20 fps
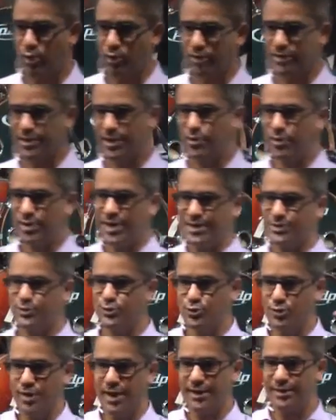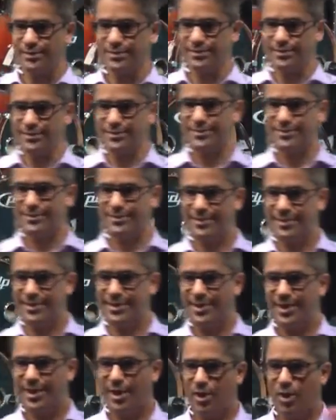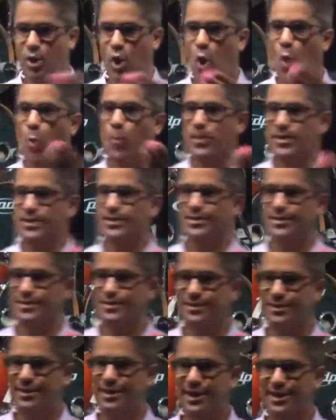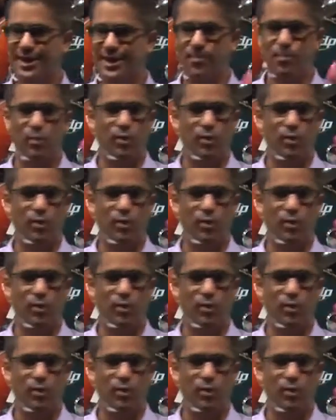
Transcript: brought their Easter eggs, opened, and they